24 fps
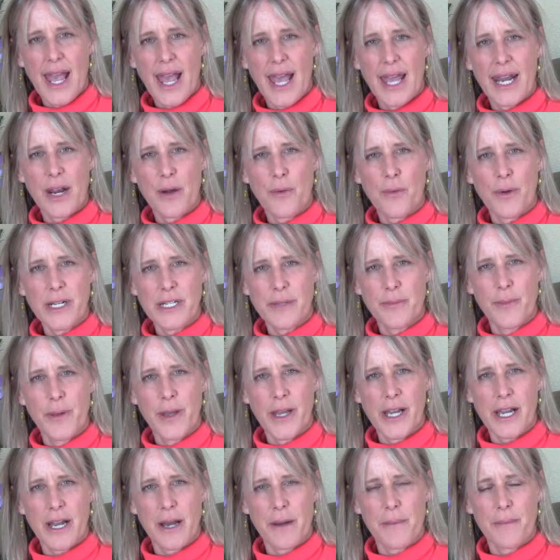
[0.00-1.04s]
and I went to
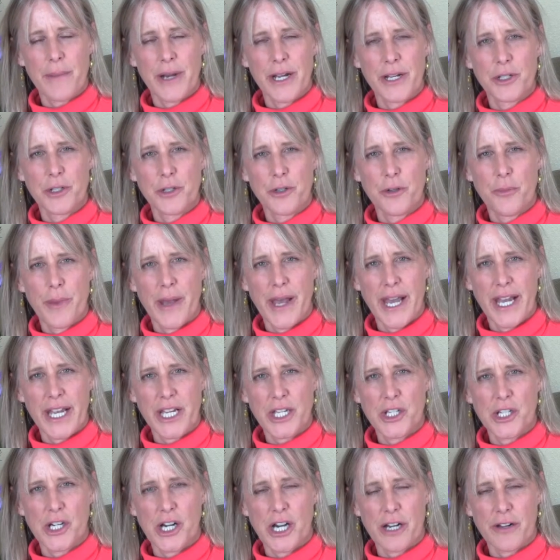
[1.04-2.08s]
pick up my new
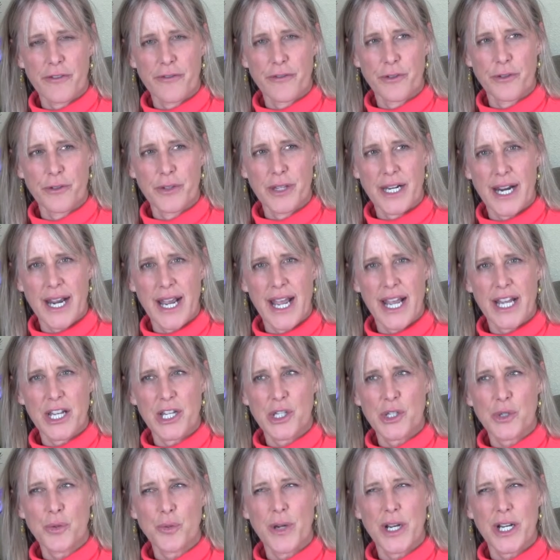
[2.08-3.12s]
bag of dog food that I
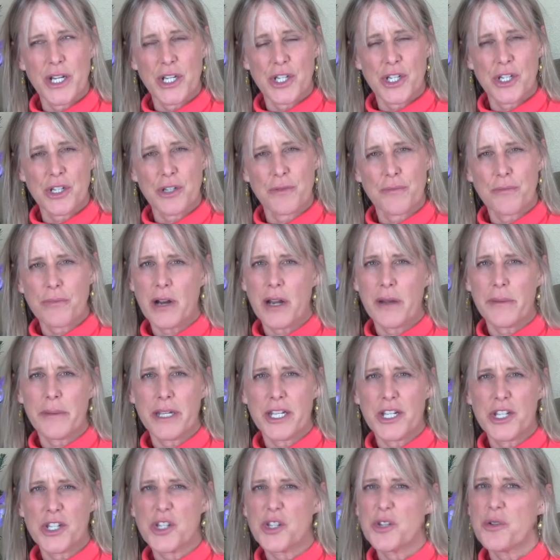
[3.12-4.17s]
had switched
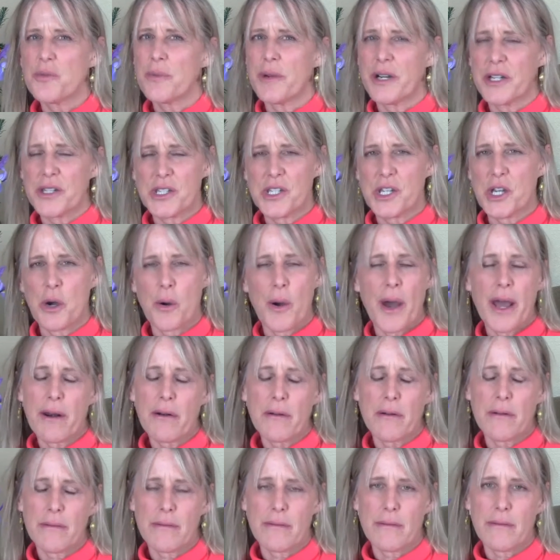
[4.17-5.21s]
probably 2 months
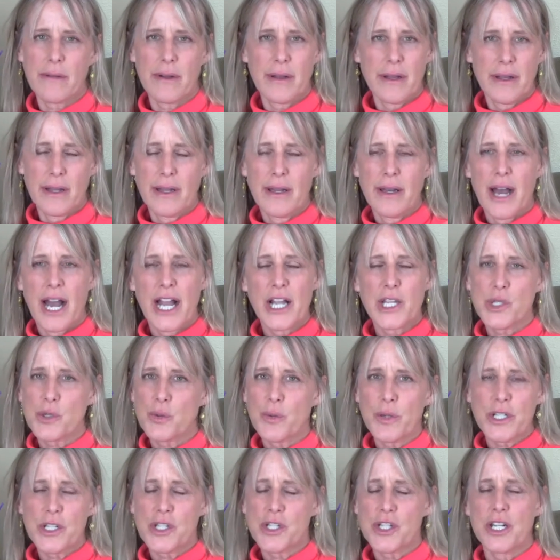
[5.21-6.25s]
ago. I
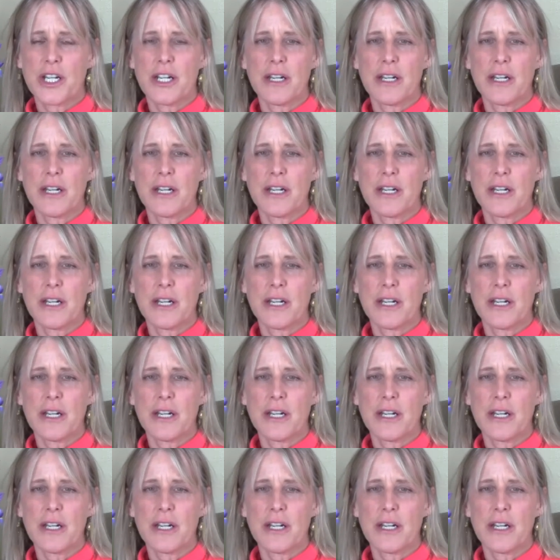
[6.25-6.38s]
switched